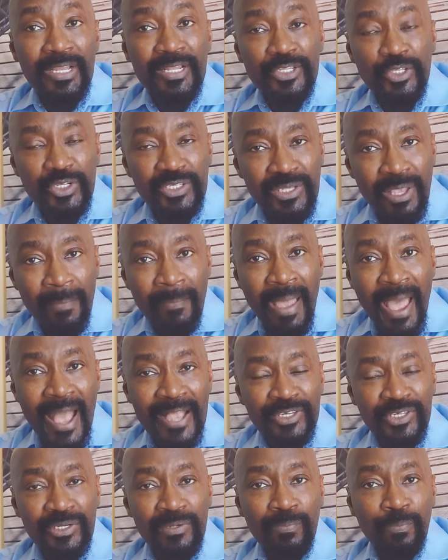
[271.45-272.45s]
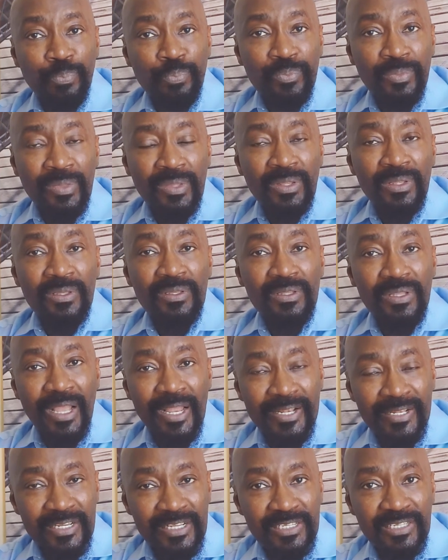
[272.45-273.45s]
Just imagine,
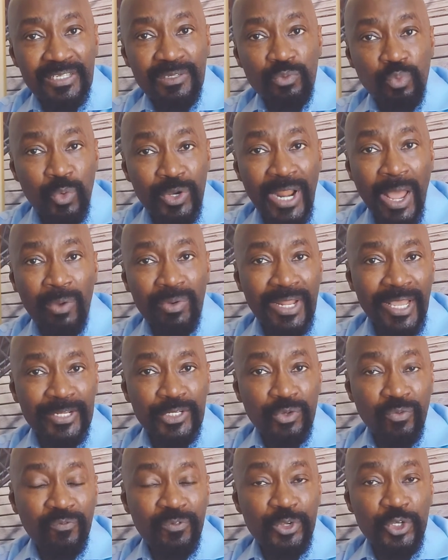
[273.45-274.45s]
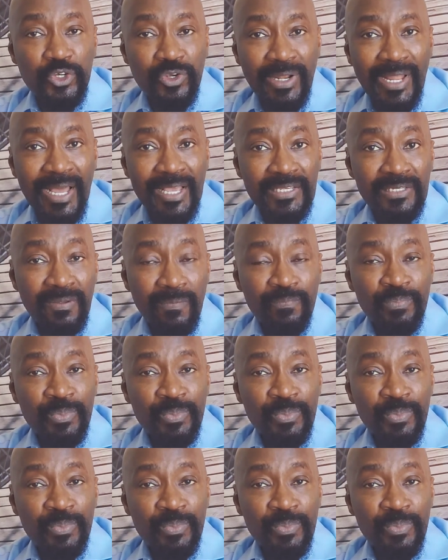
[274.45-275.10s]
and this is what I would like to visualize.